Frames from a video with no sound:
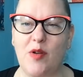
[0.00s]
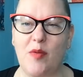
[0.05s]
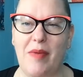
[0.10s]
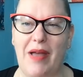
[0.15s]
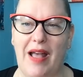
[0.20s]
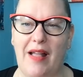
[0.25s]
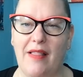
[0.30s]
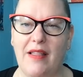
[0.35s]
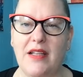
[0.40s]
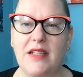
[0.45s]

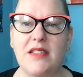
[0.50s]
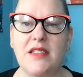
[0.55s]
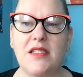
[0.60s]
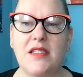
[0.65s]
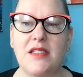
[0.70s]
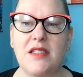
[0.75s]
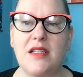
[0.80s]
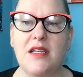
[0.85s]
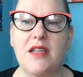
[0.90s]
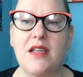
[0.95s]

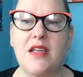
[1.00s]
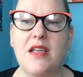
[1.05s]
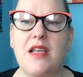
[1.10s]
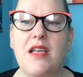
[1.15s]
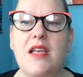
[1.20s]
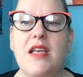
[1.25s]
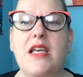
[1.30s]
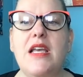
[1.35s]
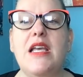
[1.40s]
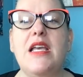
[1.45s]
balance.
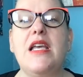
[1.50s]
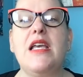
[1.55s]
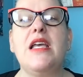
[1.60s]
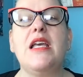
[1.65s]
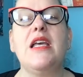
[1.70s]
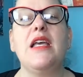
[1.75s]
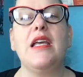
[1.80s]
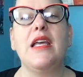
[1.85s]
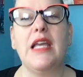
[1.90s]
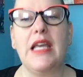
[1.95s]

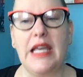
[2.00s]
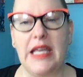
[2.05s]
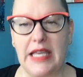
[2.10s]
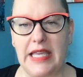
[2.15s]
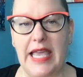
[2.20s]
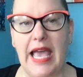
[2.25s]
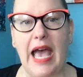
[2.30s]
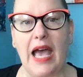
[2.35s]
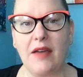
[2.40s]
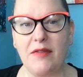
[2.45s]

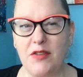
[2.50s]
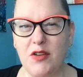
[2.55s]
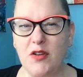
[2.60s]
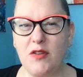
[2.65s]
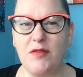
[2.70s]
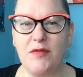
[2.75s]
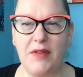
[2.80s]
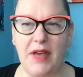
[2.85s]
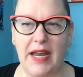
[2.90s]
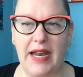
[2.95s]
Yeah, if your
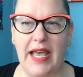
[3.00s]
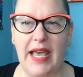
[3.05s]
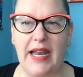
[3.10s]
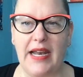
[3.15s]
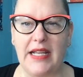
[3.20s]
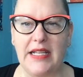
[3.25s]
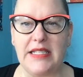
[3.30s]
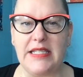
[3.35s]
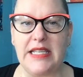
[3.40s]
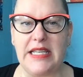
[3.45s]
Fed Ed
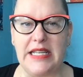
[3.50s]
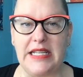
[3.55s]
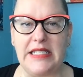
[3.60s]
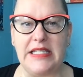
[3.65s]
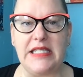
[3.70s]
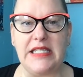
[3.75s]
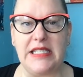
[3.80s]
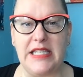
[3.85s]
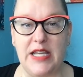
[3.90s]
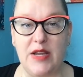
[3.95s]
has hit
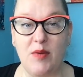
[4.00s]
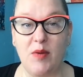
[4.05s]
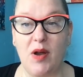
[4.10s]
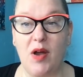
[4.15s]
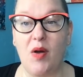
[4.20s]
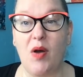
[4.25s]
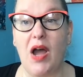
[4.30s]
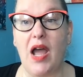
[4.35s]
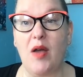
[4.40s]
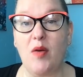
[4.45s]
0,
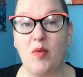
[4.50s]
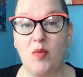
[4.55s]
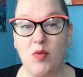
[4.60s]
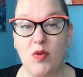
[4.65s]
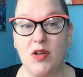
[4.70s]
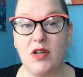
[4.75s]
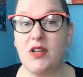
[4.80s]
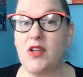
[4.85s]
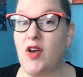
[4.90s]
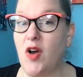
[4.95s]
I
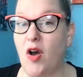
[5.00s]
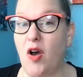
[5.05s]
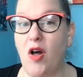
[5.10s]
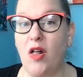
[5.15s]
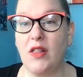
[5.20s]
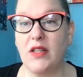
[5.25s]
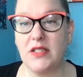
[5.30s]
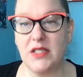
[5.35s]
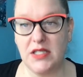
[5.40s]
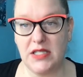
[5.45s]
would
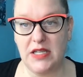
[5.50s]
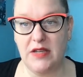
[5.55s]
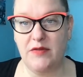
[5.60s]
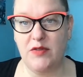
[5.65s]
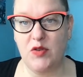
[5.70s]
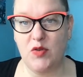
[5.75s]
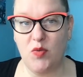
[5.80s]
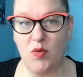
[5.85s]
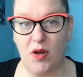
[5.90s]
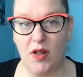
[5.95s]
call and
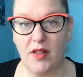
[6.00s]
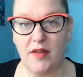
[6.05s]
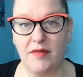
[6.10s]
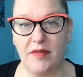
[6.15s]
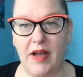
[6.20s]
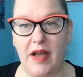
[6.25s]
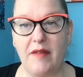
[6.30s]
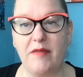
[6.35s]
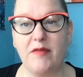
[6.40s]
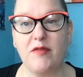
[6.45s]
see if you
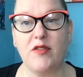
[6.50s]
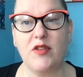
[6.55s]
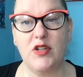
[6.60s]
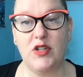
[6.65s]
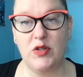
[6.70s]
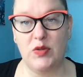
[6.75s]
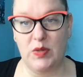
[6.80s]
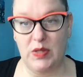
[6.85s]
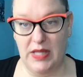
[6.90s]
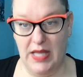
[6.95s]
qualify
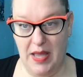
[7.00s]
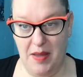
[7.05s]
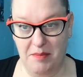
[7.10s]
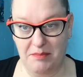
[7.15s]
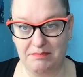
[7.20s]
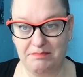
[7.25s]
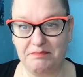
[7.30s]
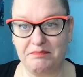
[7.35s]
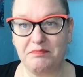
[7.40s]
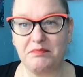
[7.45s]
for a new
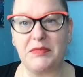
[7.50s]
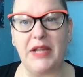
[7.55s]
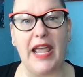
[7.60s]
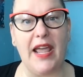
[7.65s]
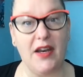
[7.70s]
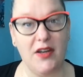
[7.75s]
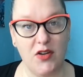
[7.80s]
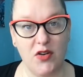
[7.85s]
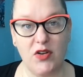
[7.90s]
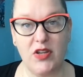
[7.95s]
claim
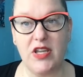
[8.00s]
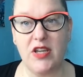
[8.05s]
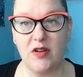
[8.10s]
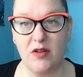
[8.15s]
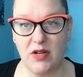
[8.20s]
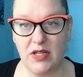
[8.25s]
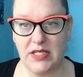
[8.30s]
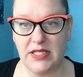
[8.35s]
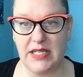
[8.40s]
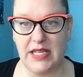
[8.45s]
and your
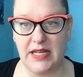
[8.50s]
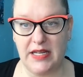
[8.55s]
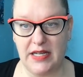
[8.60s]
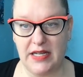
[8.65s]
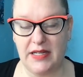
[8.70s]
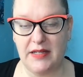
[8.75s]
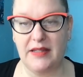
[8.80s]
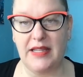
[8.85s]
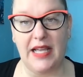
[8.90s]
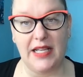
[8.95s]
year has
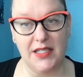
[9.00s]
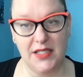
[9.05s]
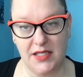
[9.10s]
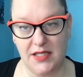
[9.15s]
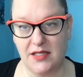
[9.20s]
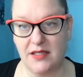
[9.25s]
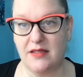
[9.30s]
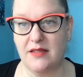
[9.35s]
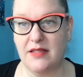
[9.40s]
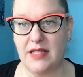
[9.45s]
ended.
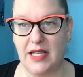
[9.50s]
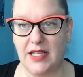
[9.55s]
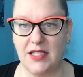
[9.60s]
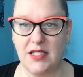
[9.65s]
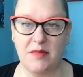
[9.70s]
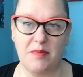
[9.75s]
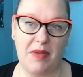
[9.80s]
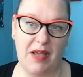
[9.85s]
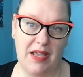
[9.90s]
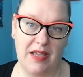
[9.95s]
That's
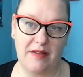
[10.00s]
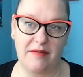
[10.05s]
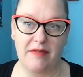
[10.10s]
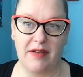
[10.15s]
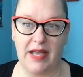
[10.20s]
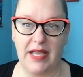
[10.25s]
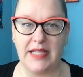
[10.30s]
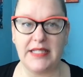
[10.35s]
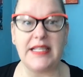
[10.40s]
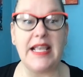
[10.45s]
my
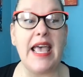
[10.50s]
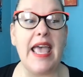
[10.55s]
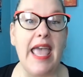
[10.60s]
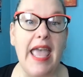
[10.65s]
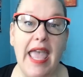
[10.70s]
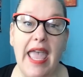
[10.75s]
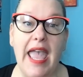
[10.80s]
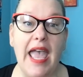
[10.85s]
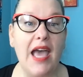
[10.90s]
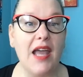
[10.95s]
advice.
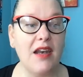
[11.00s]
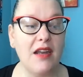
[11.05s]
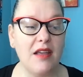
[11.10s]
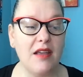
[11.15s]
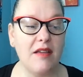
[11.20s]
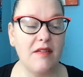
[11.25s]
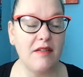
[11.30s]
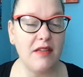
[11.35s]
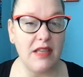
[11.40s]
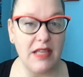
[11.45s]
And
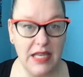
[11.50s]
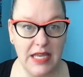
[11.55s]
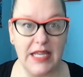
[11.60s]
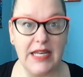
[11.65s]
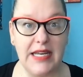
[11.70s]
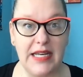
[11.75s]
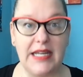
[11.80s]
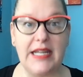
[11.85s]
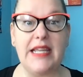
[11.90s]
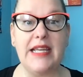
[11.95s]

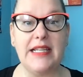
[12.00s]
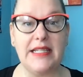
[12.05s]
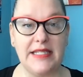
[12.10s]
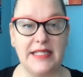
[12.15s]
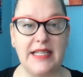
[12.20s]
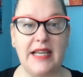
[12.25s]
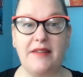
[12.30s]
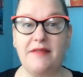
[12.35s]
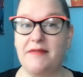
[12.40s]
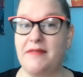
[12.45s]
EDD has
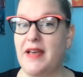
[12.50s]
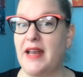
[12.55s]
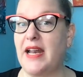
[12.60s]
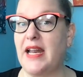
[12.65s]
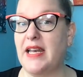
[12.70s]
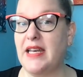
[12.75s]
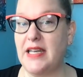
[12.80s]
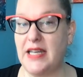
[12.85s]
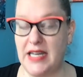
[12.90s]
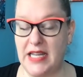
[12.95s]
said Fed Ed
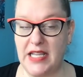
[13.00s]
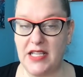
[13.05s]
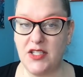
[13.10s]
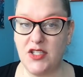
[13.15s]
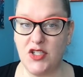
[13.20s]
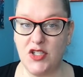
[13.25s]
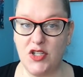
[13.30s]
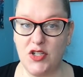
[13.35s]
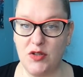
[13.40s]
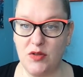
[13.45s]
needs
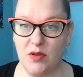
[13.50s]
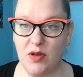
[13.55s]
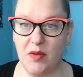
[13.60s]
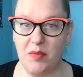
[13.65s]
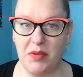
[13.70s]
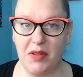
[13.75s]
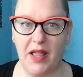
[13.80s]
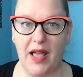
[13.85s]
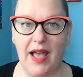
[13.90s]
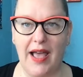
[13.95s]
to
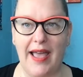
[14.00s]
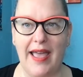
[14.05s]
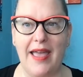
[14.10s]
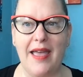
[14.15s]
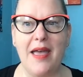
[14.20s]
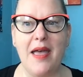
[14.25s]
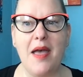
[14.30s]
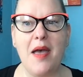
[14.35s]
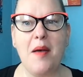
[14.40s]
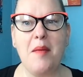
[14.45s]
apply,
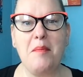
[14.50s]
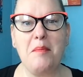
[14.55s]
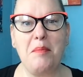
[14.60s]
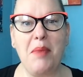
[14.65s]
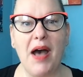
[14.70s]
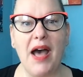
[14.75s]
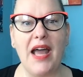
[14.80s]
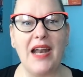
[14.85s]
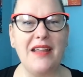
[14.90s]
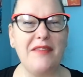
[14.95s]

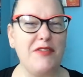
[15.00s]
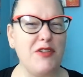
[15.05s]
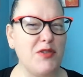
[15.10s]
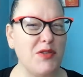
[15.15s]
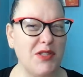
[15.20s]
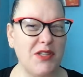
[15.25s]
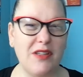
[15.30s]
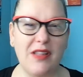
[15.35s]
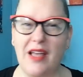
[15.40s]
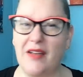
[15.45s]
but if you
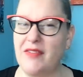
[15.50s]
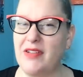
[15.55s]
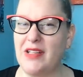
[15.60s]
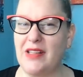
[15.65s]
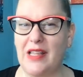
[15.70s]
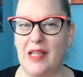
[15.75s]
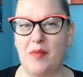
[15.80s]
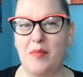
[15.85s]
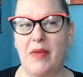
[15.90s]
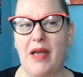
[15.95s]
still have a
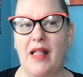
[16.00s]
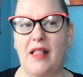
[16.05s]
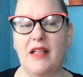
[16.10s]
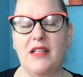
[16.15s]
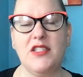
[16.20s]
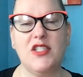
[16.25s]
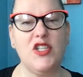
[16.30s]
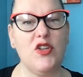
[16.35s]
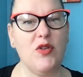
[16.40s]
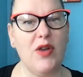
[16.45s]
claim
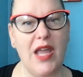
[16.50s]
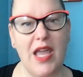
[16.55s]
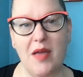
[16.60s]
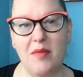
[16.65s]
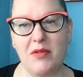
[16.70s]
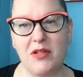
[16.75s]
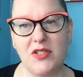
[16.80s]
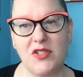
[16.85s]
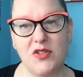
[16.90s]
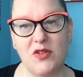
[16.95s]
balance, you're able
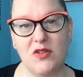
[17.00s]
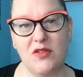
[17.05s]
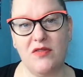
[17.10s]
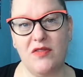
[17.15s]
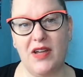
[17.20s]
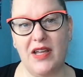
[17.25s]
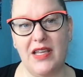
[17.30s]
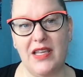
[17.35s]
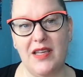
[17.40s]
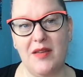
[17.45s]
to certify
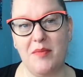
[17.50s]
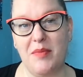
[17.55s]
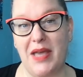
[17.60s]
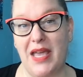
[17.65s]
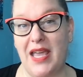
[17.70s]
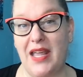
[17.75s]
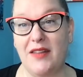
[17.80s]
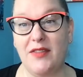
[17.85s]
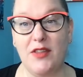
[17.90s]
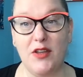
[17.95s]
and get
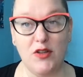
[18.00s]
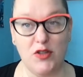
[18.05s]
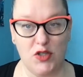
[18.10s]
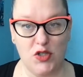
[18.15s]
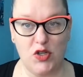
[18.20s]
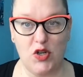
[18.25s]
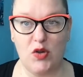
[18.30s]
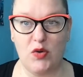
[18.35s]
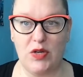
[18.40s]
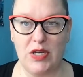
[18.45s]
paid. There's
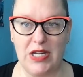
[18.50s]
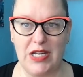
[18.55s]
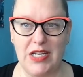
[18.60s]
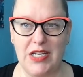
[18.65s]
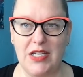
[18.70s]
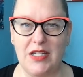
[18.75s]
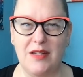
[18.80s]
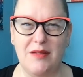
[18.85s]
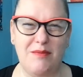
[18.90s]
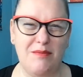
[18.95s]
no
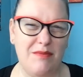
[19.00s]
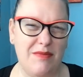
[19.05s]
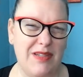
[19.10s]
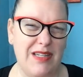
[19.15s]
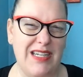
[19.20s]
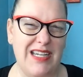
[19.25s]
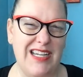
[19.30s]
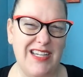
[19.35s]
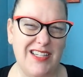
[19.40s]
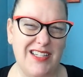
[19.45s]
need
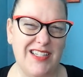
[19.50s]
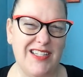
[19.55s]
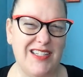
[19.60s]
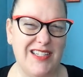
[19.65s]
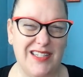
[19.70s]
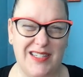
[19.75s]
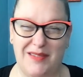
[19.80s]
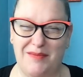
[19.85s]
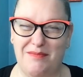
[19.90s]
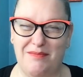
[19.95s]

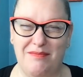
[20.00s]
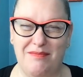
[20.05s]
to